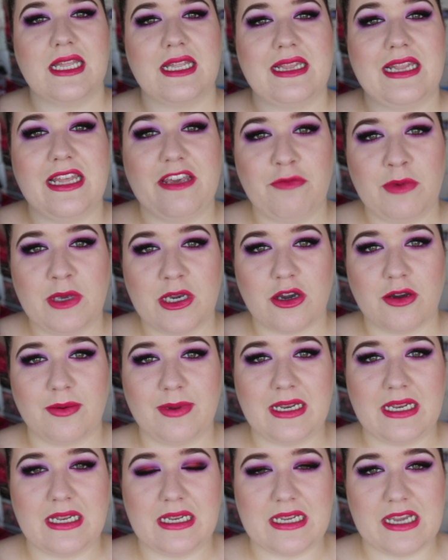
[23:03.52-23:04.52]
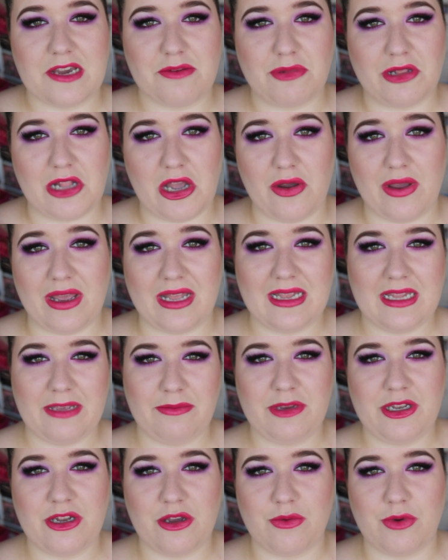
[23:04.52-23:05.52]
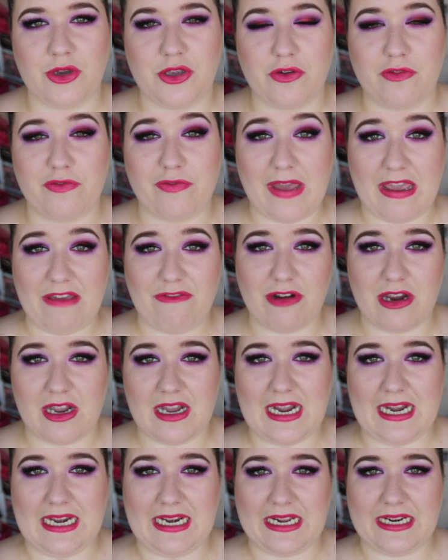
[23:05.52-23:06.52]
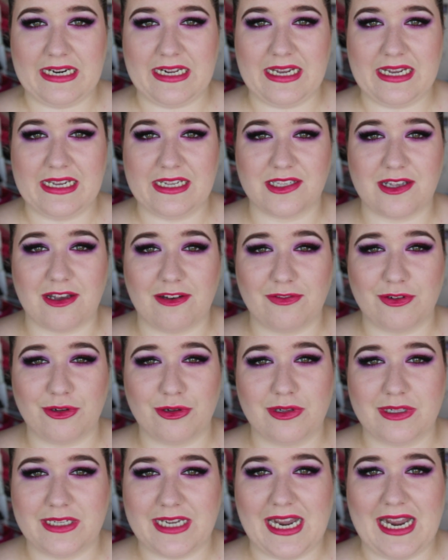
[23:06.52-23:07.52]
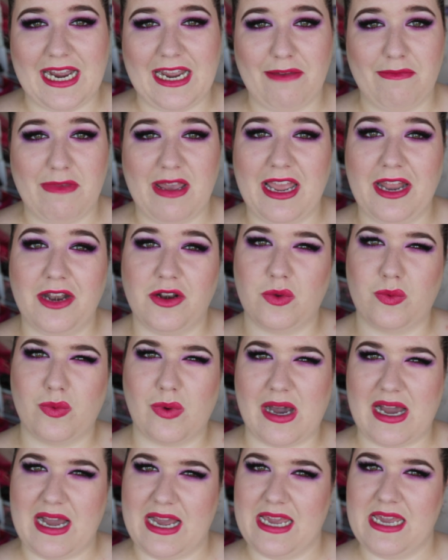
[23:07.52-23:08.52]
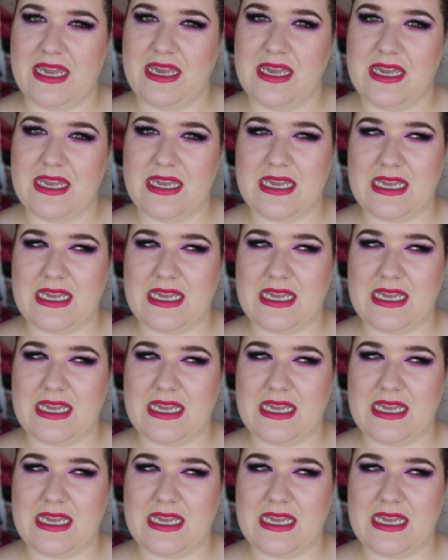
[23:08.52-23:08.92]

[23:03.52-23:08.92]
Leave me a comment down below and let me know what your favorite highlighter is of all time and why.